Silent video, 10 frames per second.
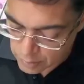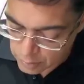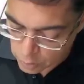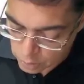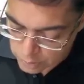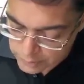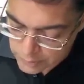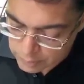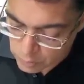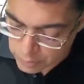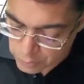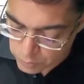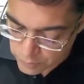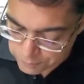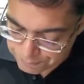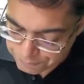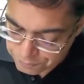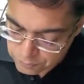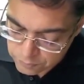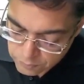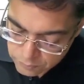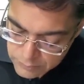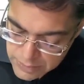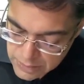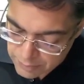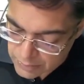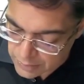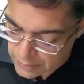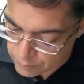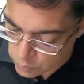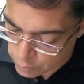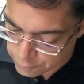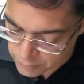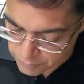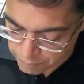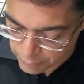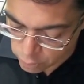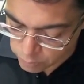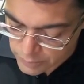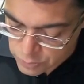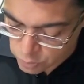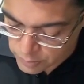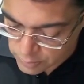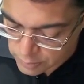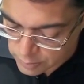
Talking then about a tumor, it's given the name of a medulloblastoma.